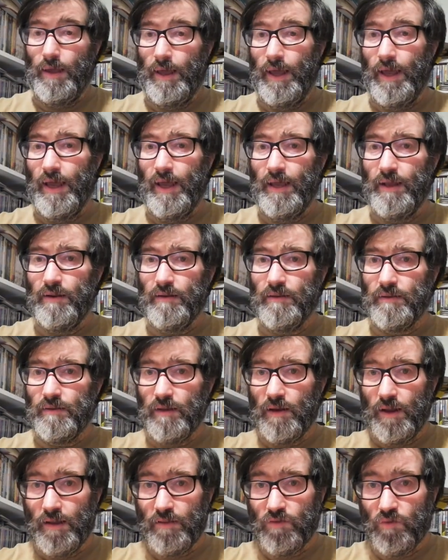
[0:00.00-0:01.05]
And
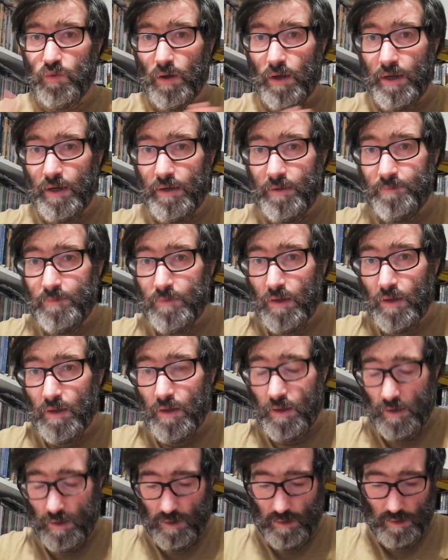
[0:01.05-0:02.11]
the last one
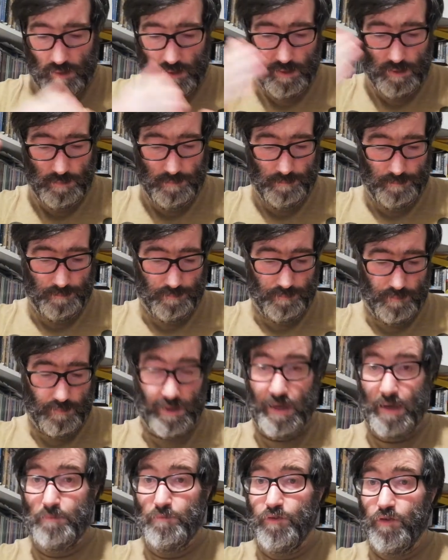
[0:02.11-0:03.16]

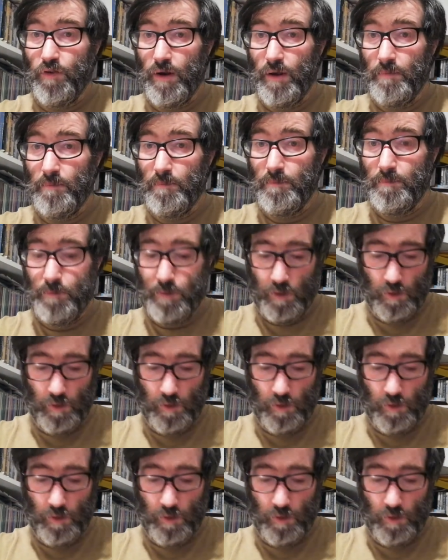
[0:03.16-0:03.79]
came from